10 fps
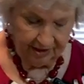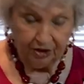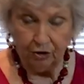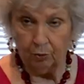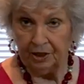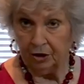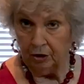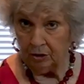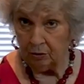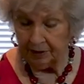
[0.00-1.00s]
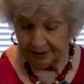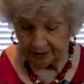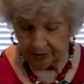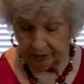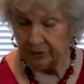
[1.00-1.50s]
You know, we could have went to
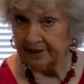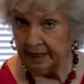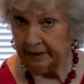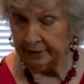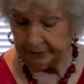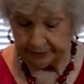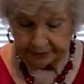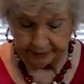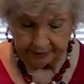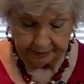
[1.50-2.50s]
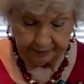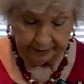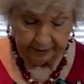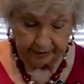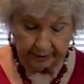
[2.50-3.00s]
Colonel Sanders
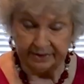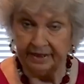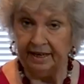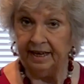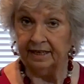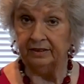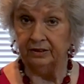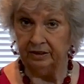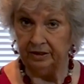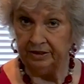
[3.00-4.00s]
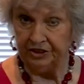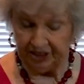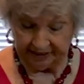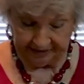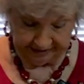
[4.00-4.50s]
because they had good
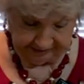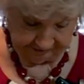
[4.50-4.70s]
chicken.